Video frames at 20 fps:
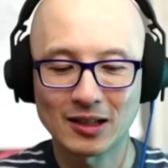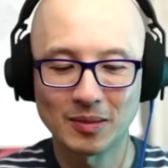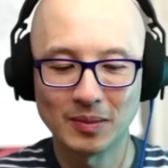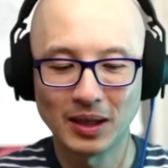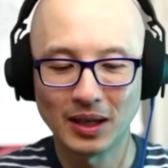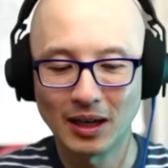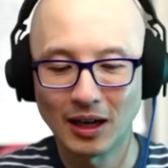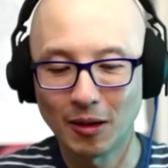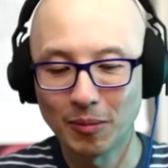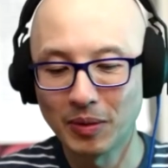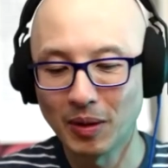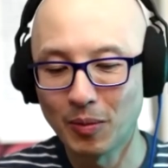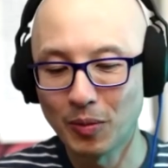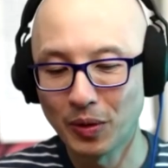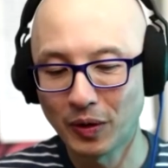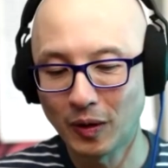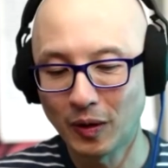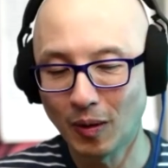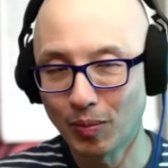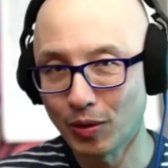asked me to help
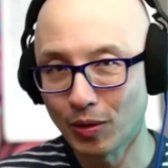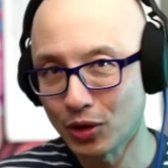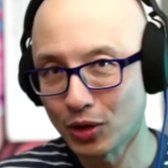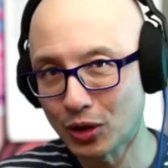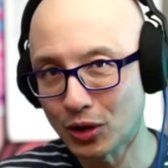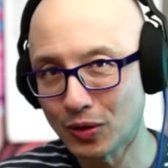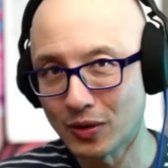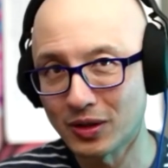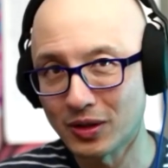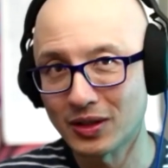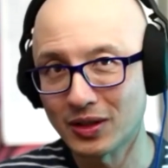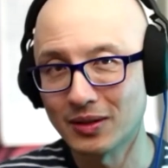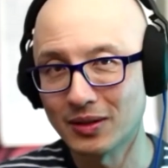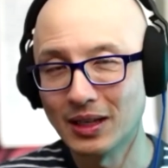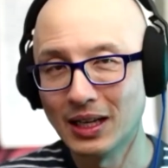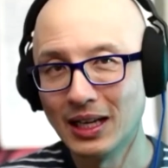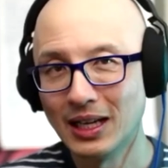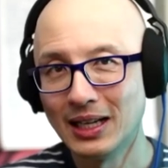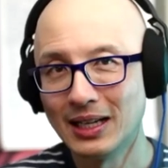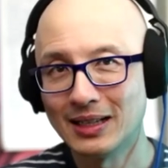them with their brochures,
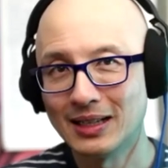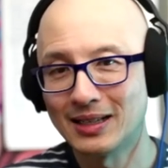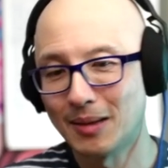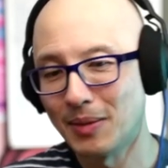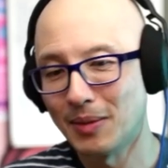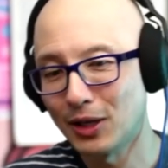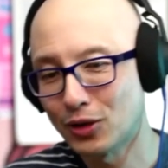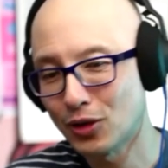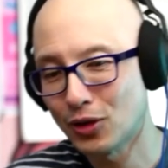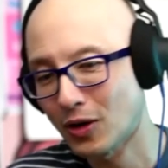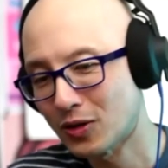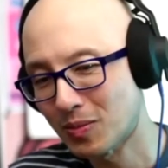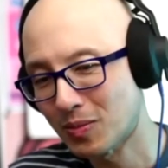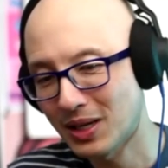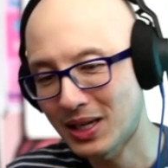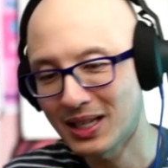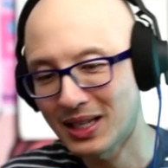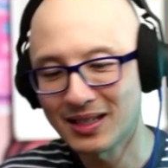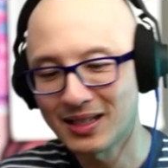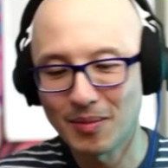and some I charged
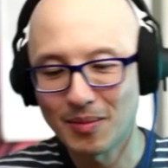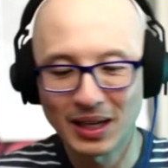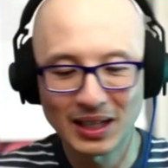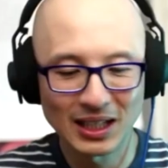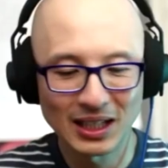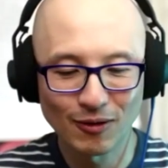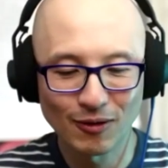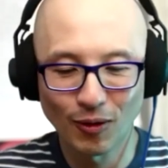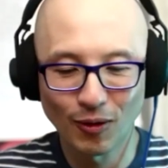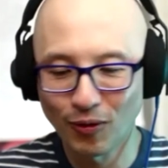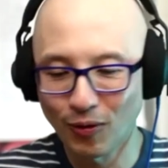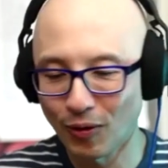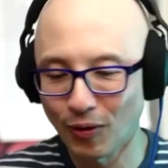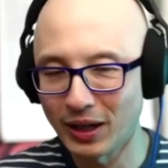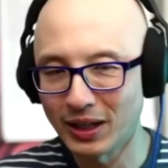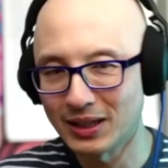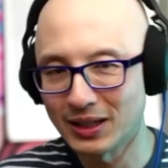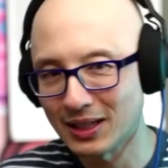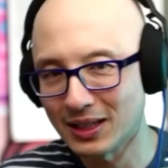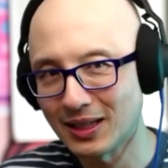money, some I did for
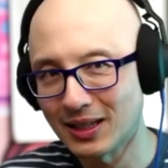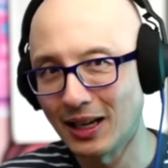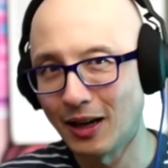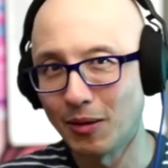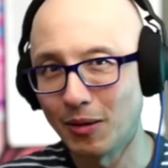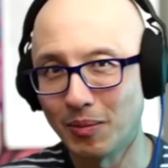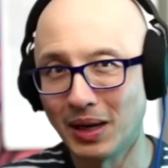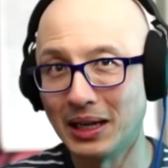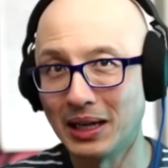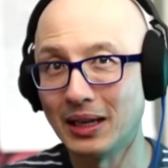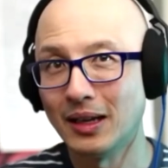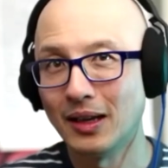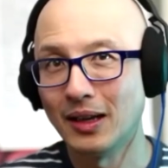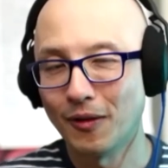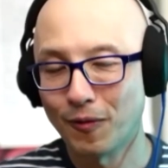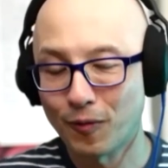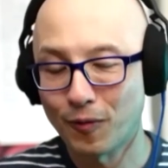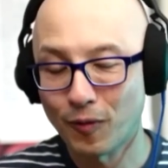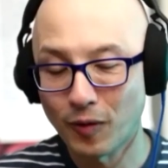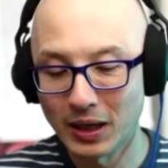free just to help my
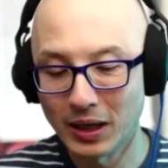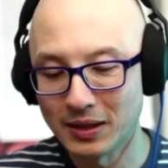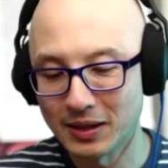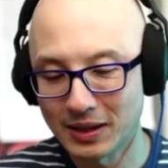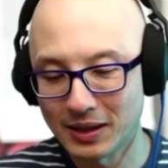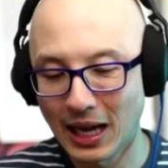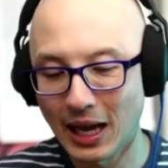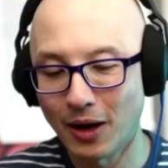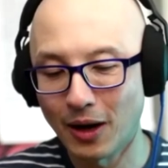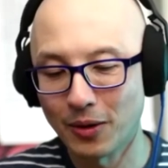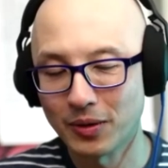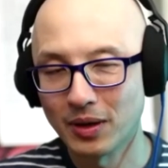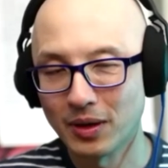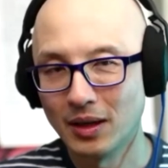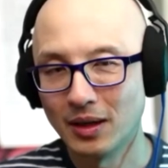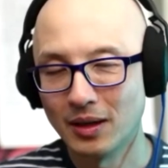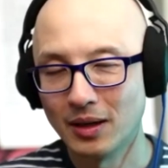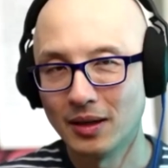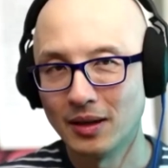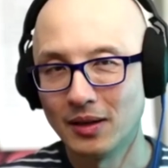friends out.
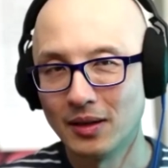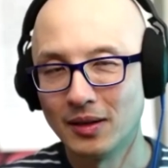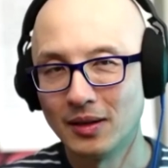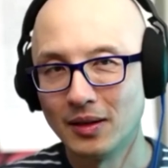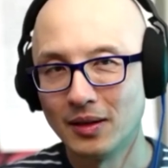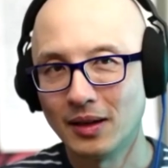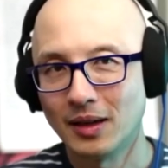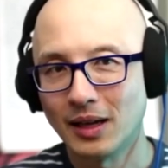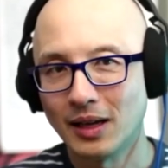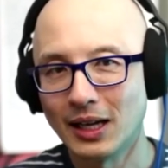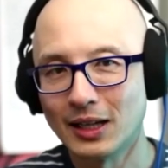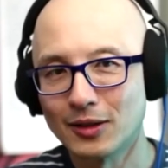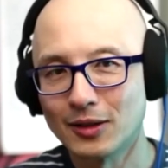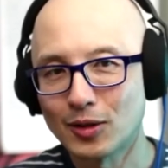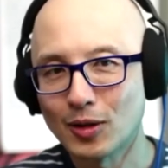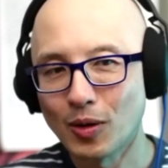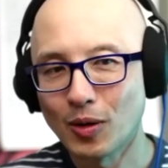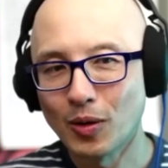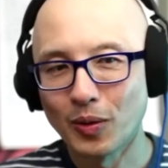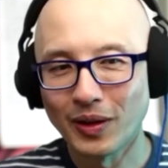
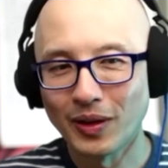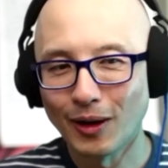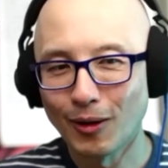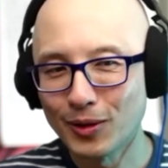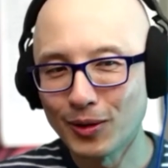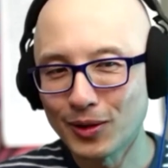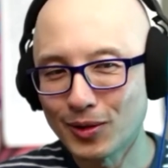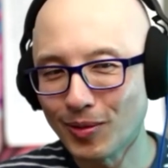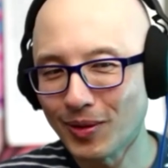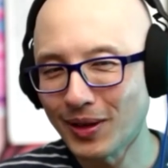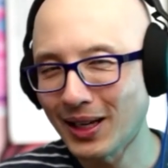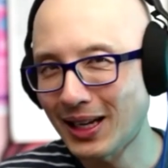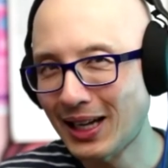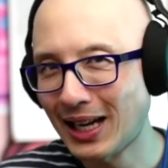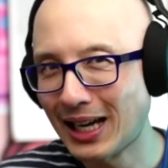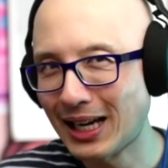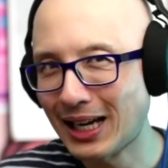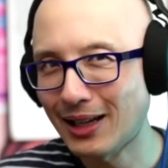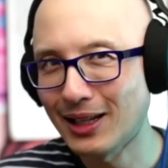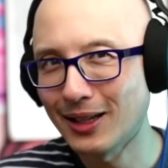And so there was already
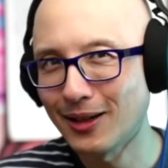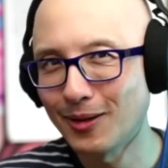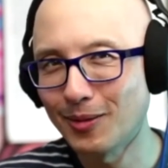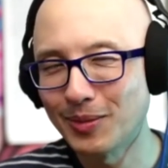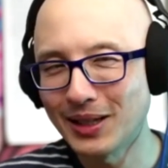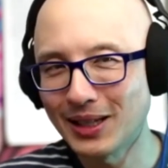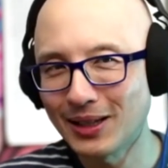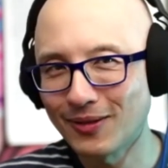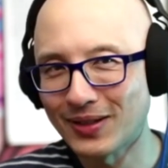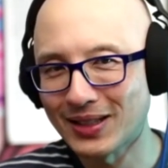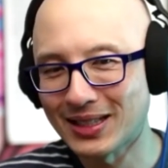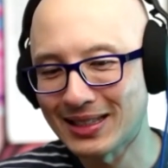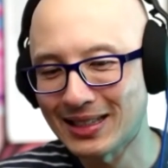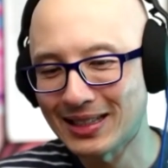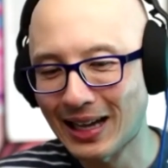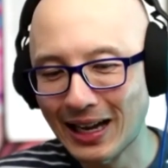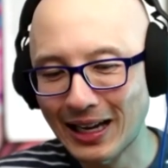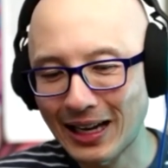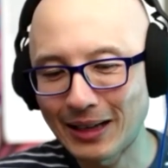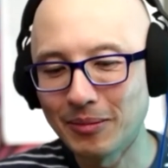kind of a little bit of a
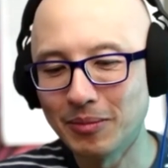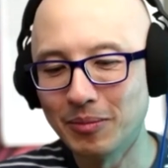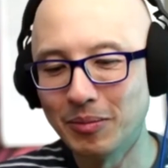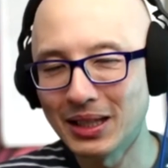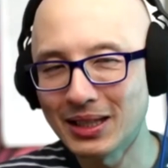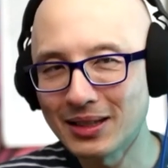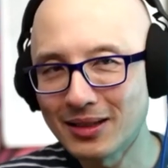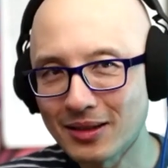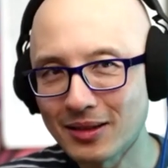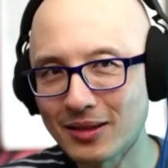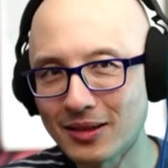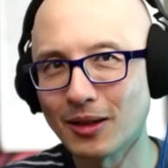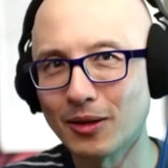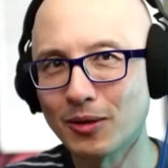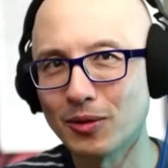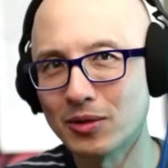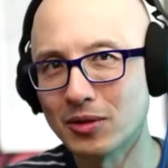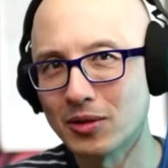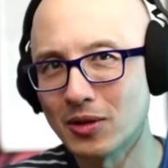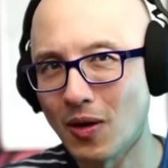side business
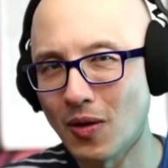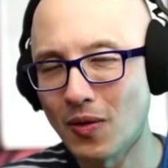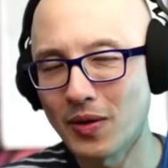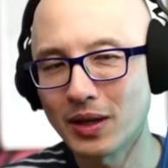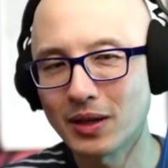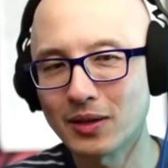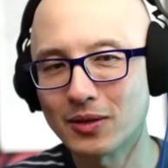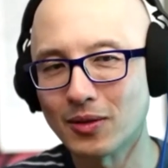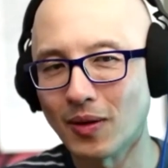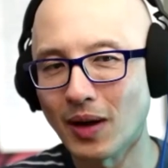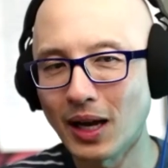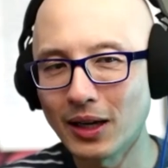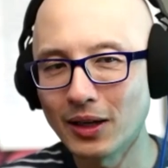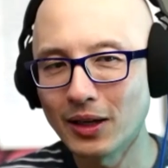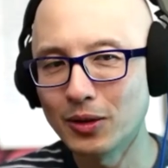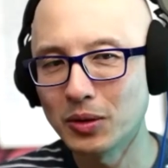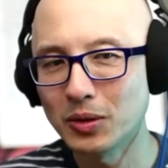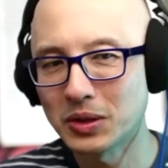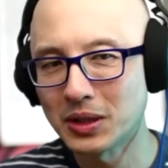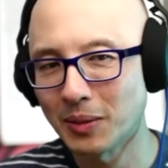that was going, so
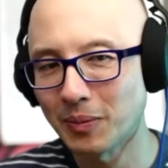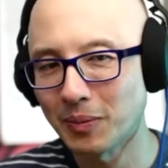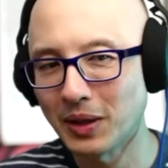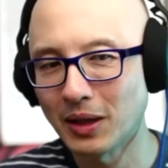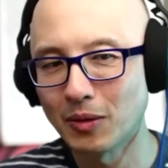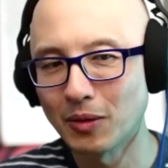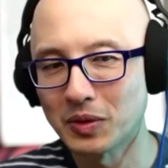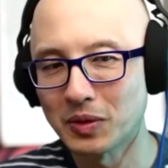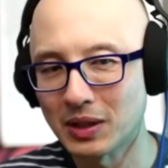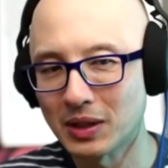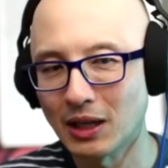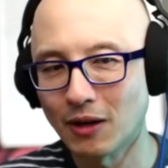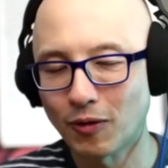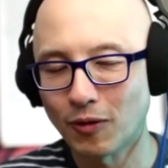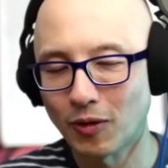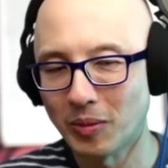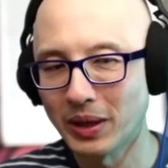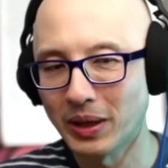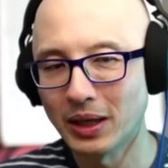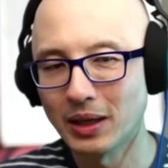I knew something was there
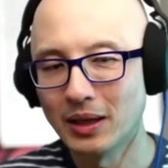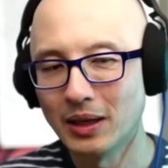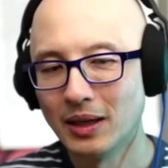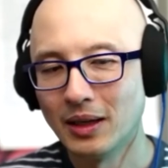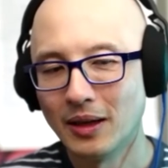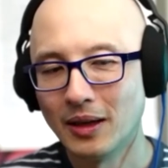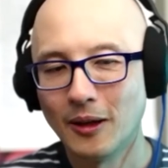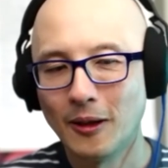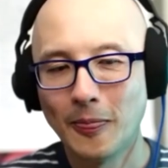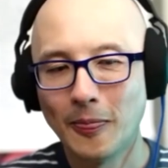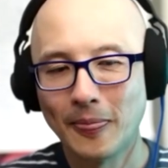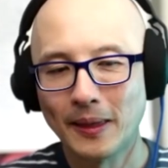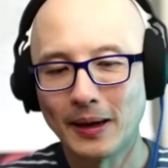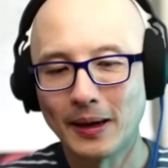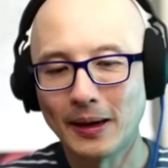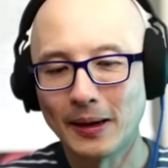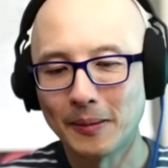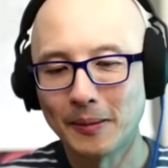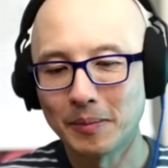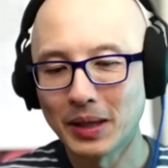for me.
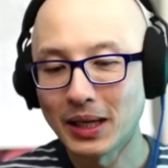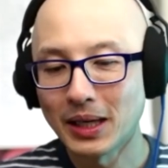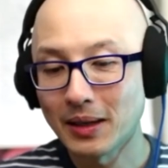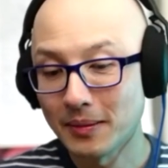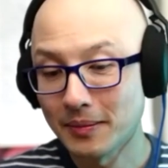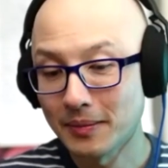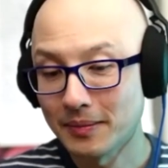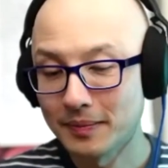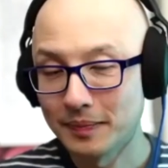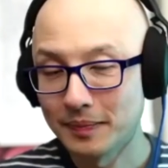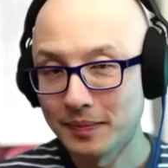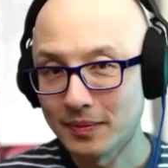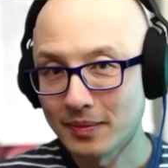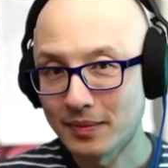But